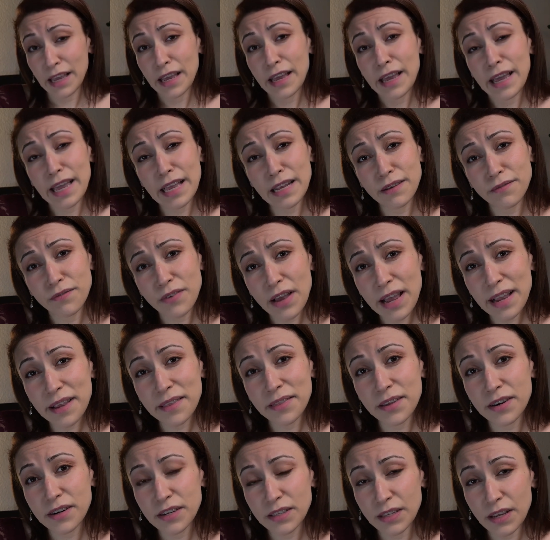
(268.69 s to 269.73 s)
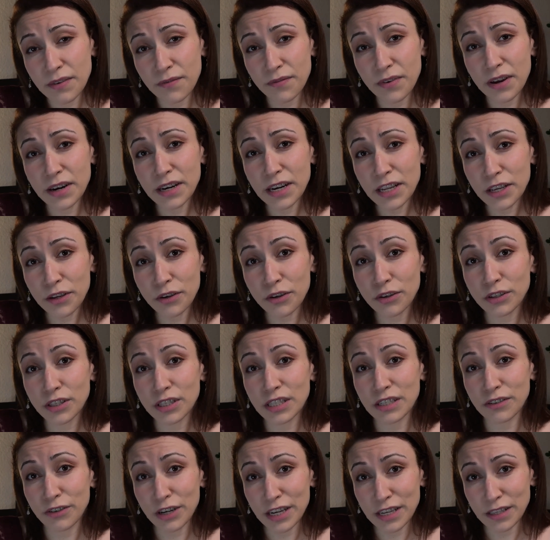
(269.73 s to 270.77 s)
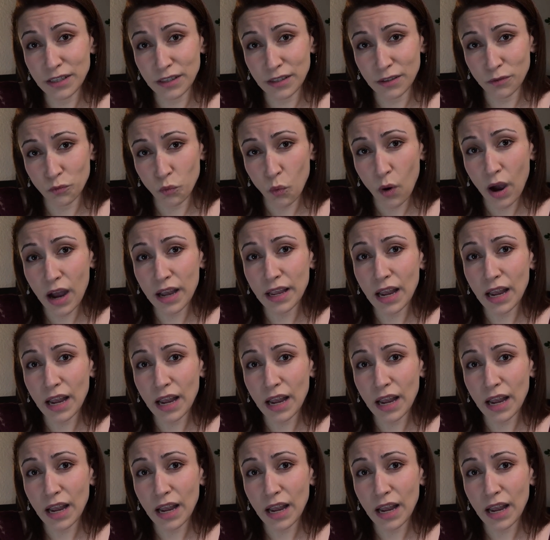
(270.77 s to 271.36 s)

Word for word: In fact, there is a very good reason why